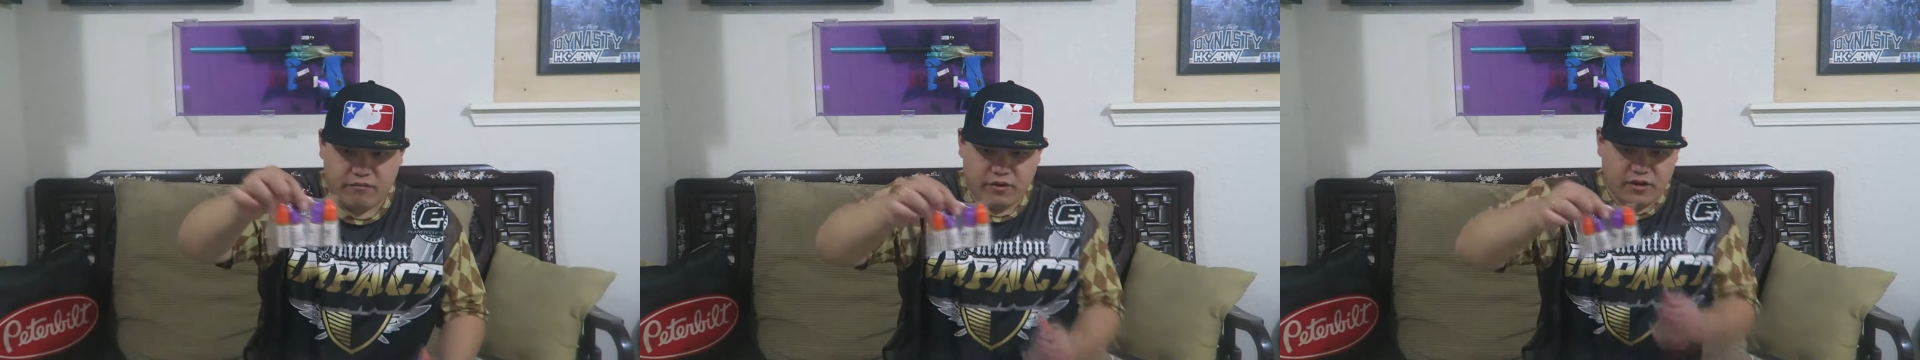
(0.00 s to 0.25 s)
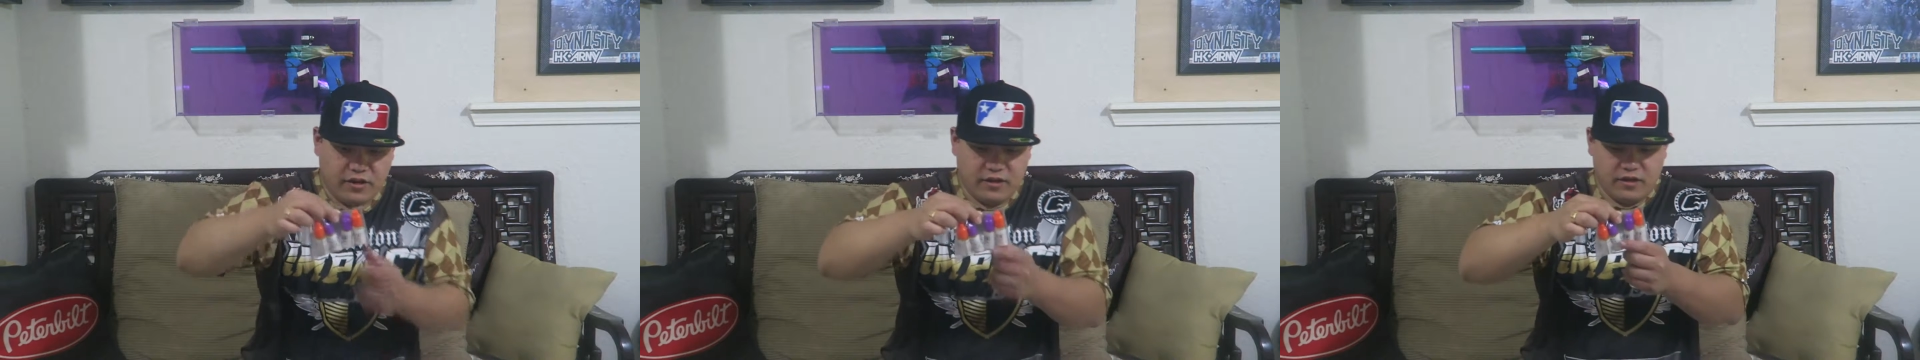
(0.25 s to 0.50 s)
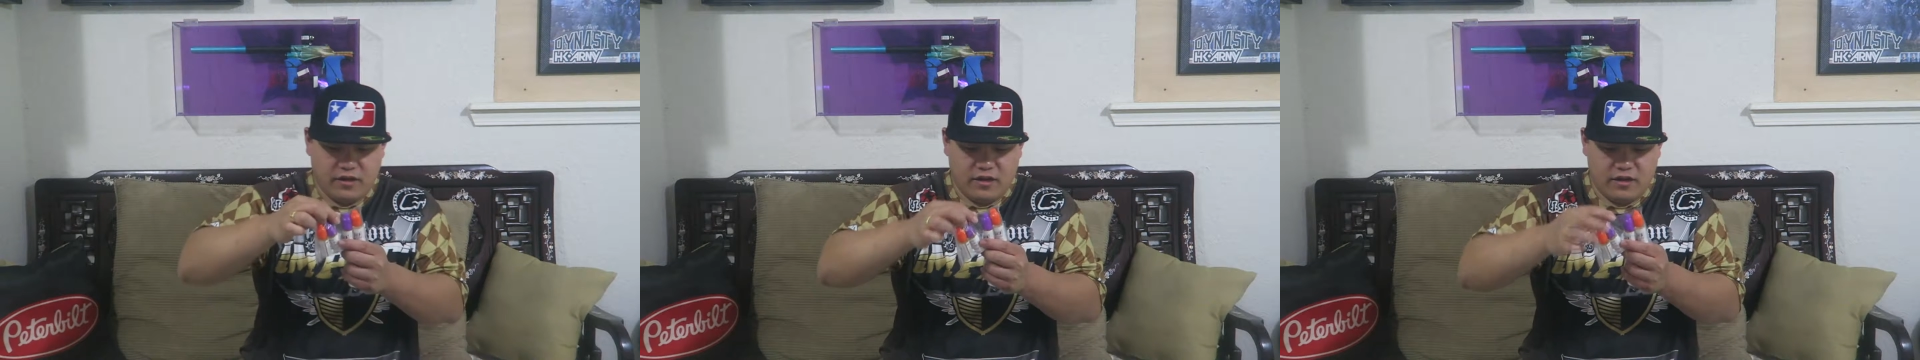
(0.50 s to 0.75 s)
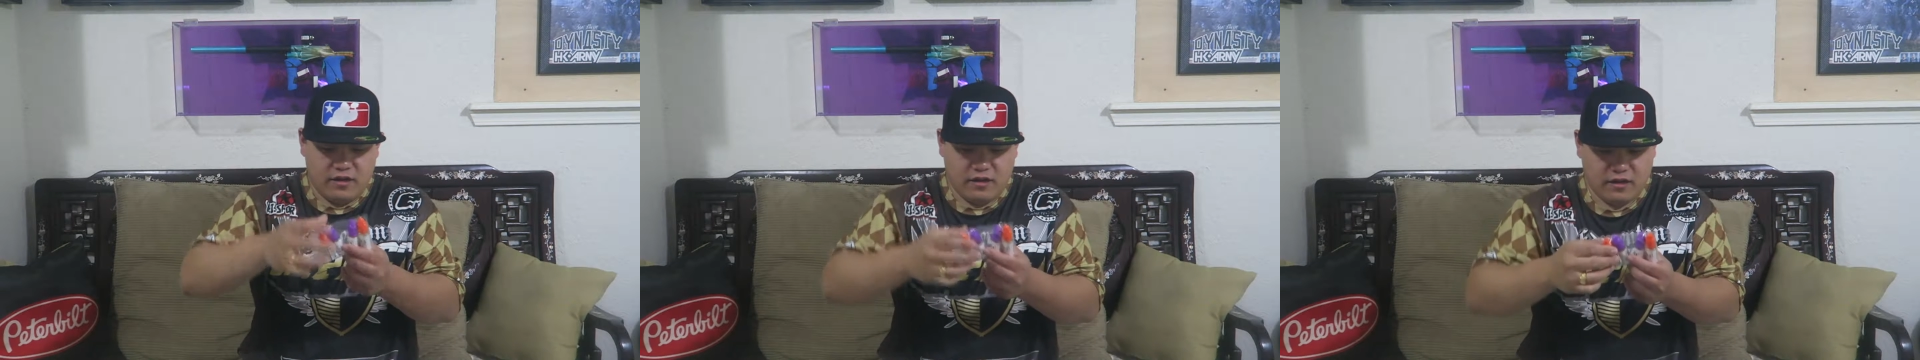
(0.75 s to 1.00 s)
really good.
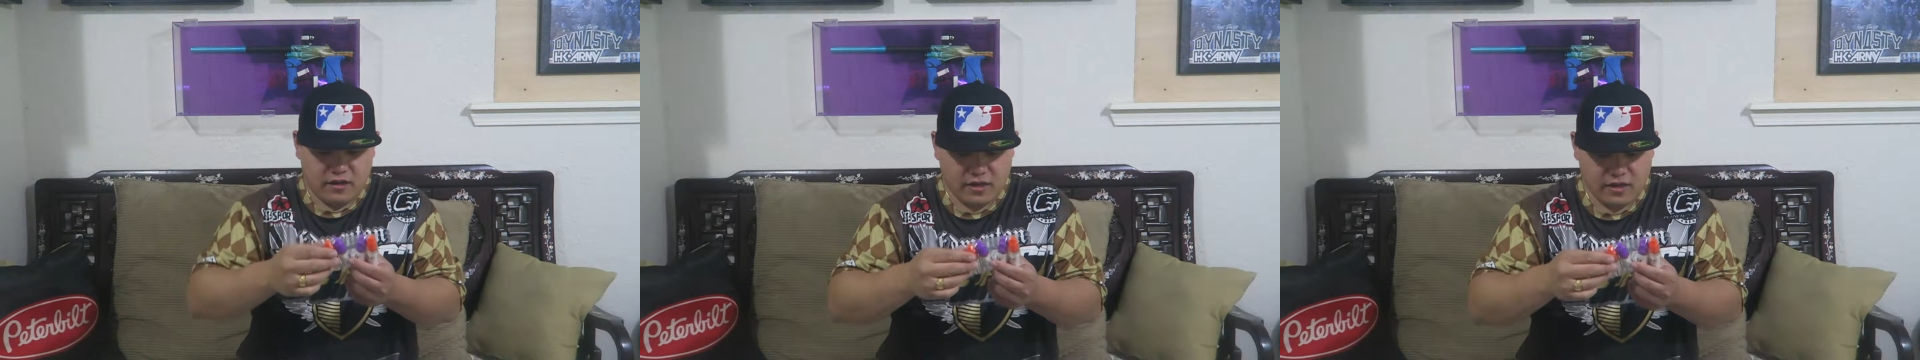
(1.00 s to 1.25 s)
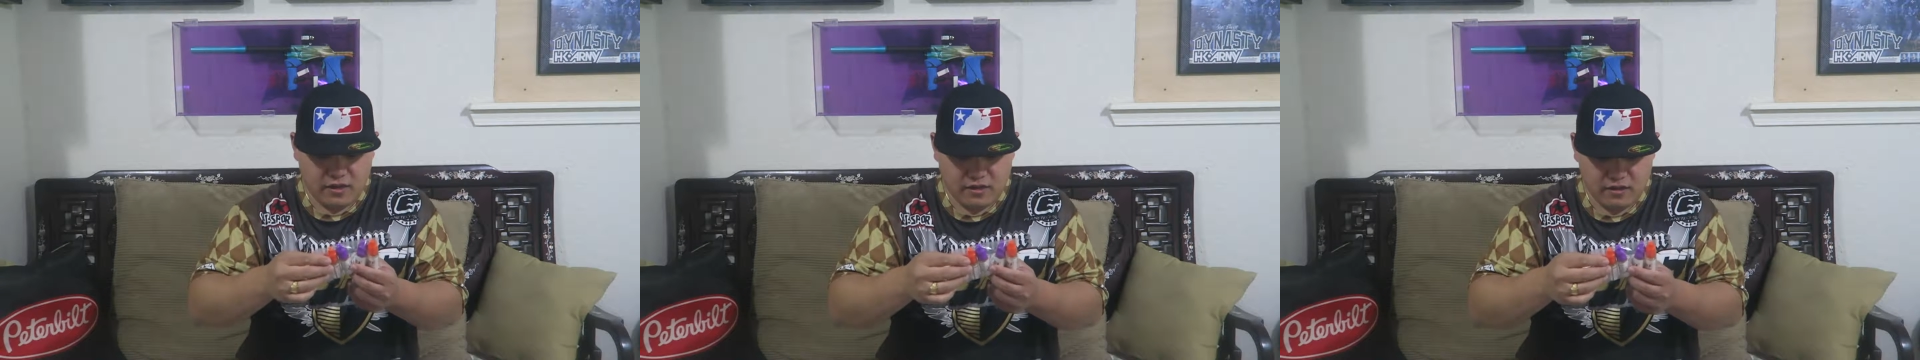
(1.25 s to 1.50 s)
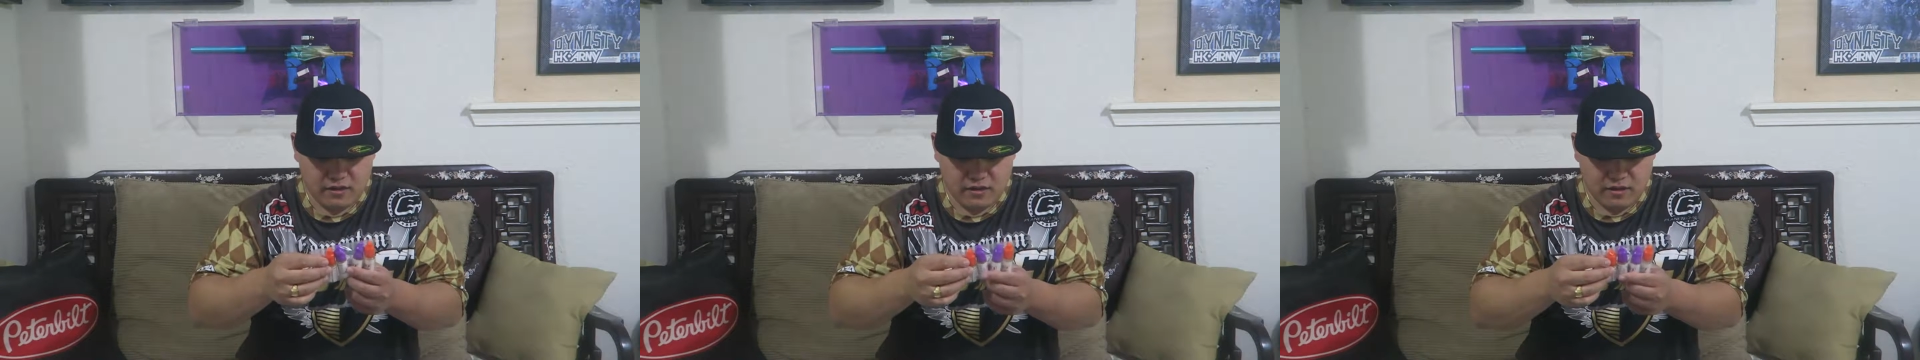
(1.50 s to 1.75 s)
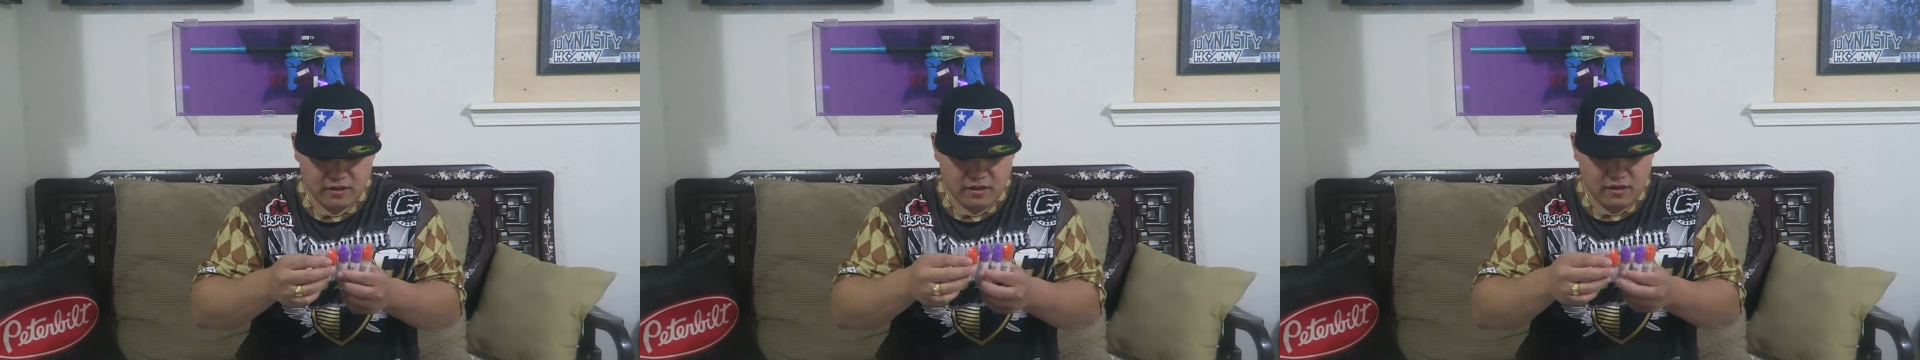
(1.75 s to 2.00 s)
Okay,
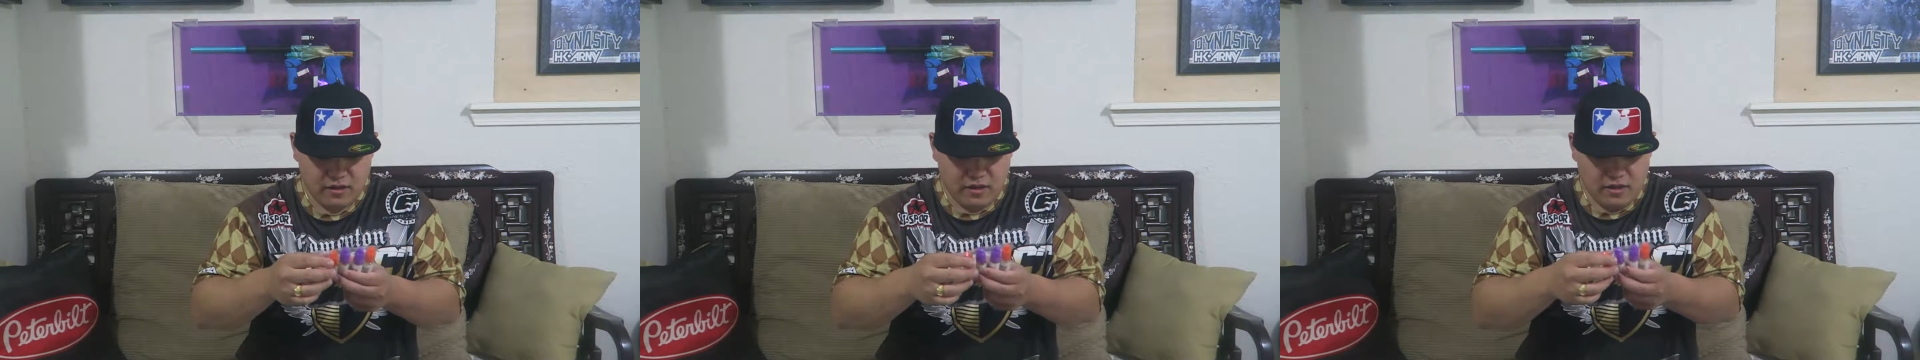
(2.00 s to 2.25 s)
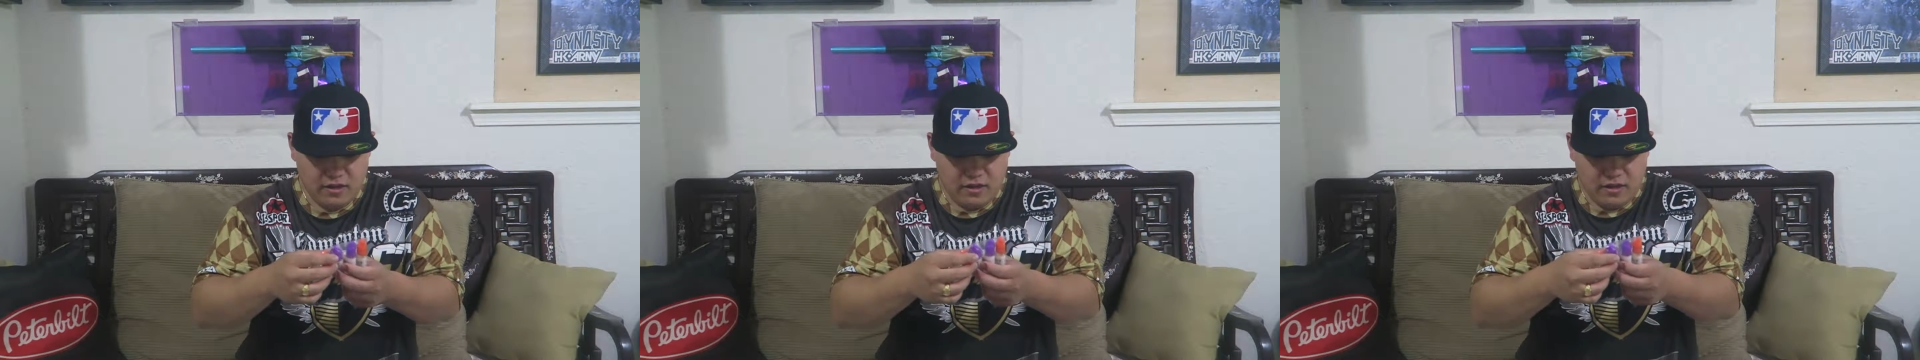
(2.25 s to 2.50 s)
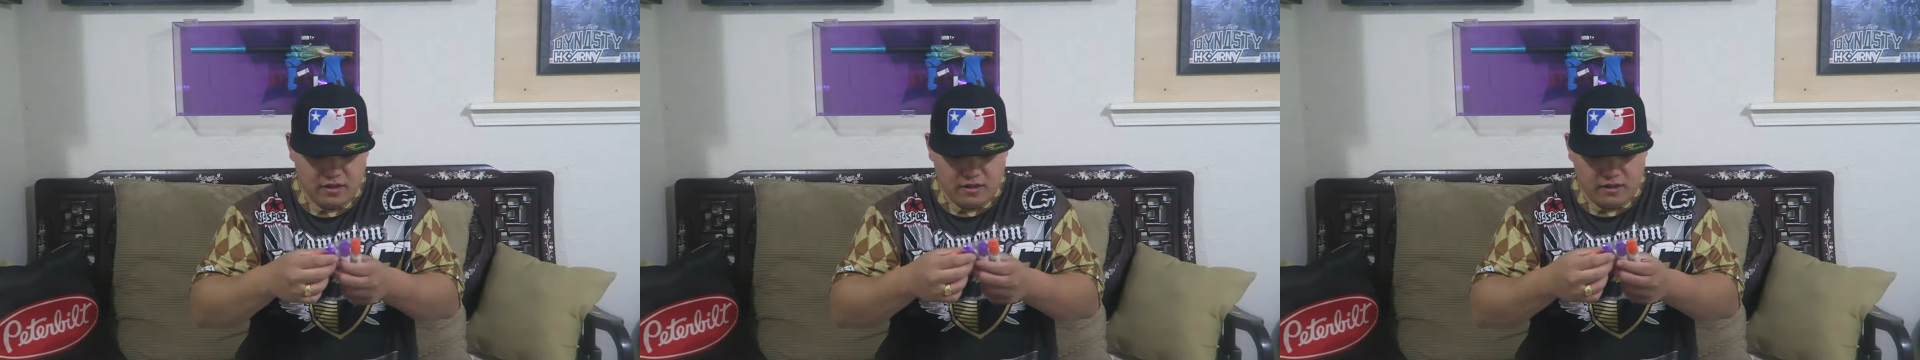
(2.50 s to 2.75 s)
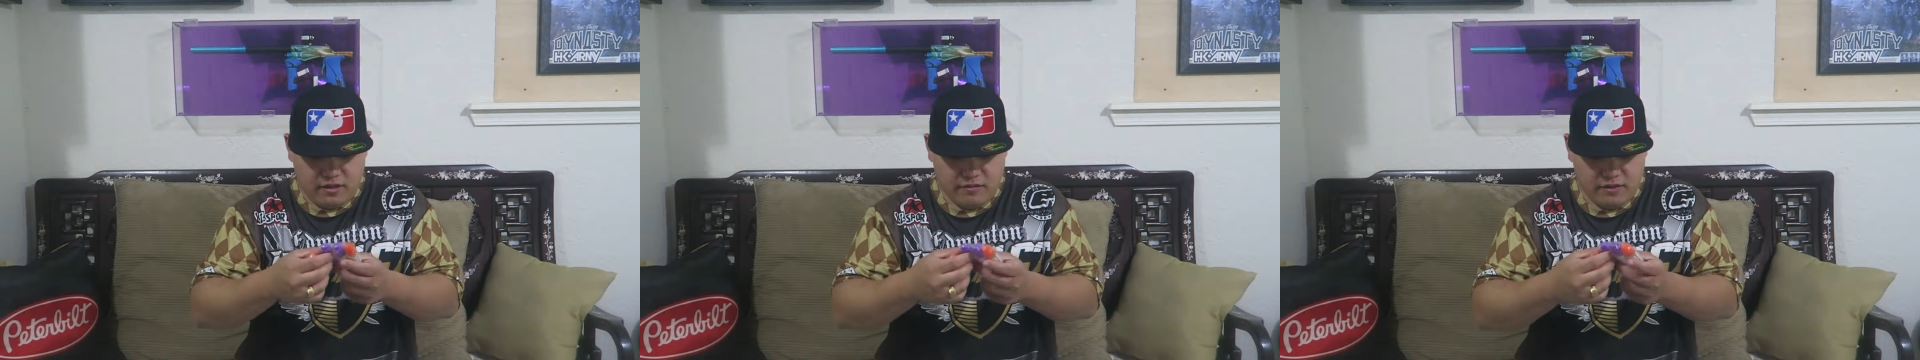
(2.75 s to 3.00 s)

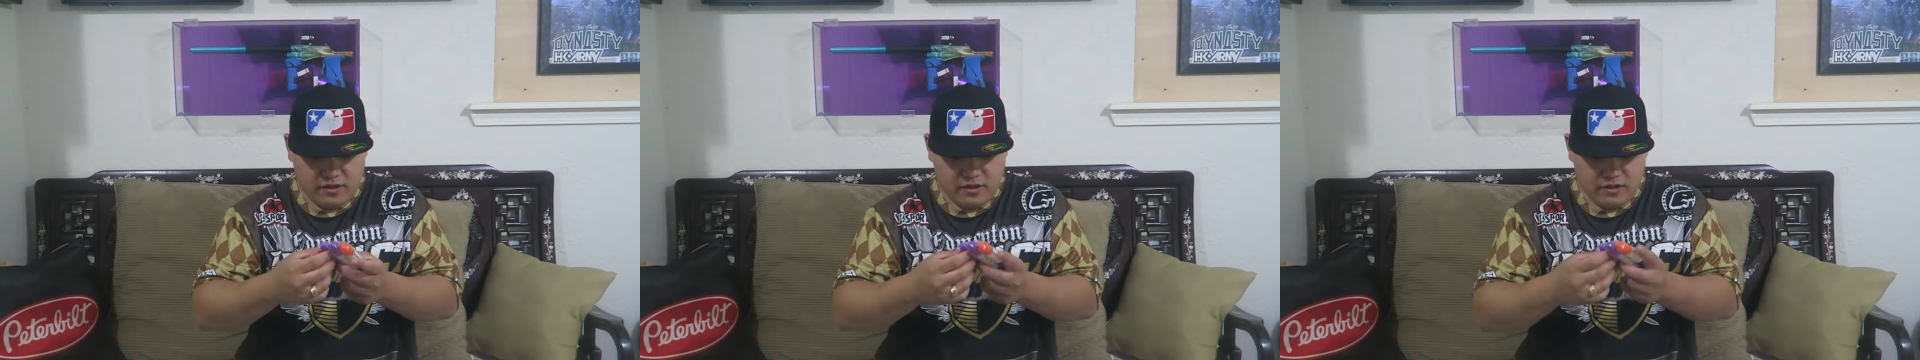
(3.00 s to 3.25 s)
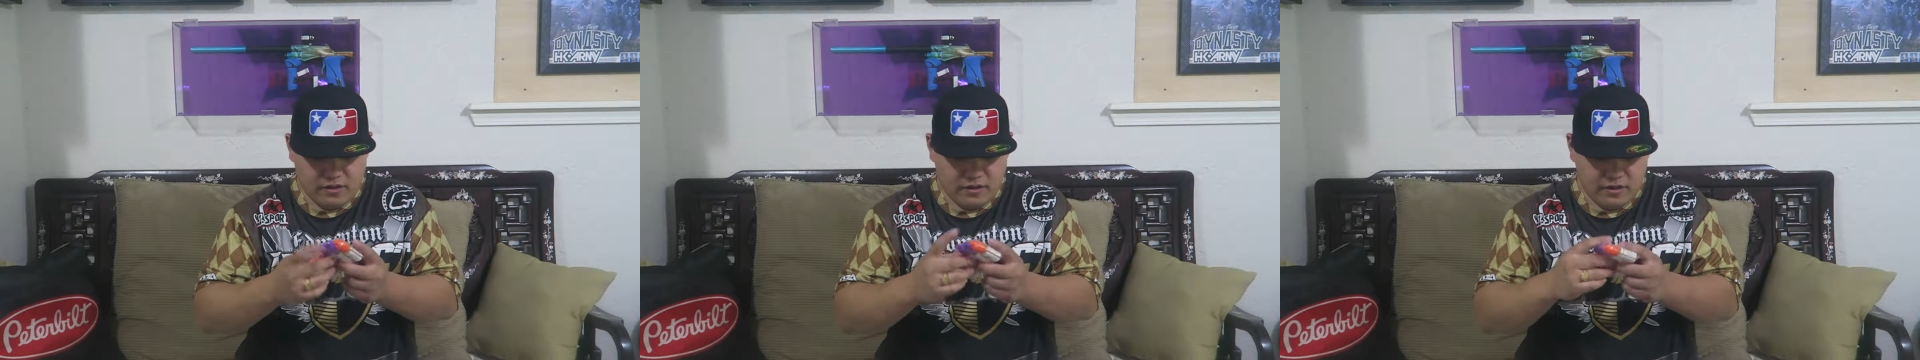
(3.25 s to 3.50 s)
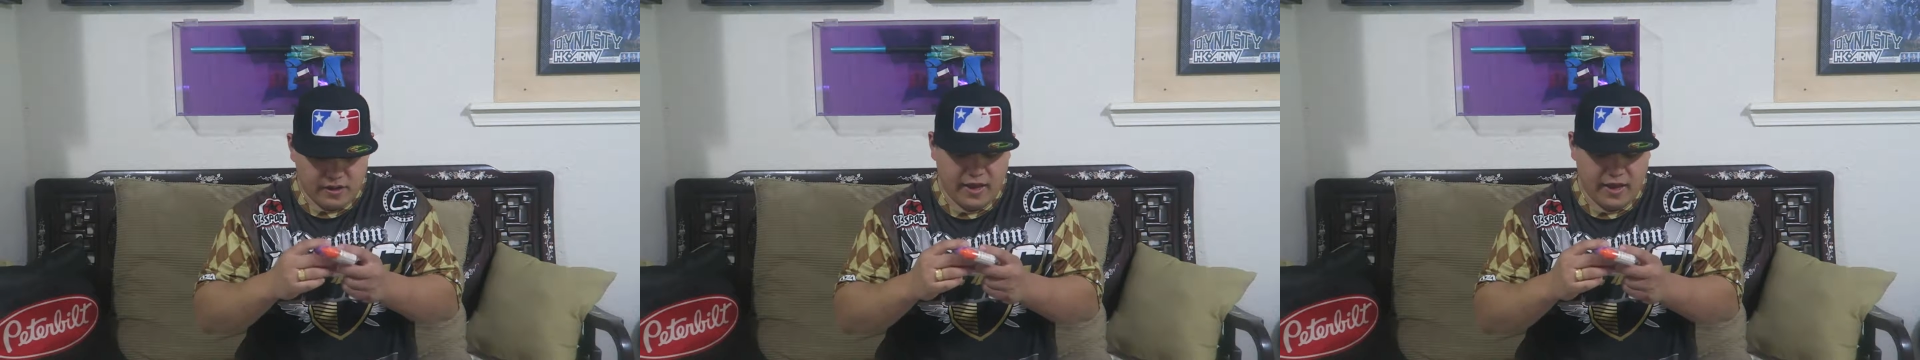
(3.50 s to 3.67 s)
they're really good.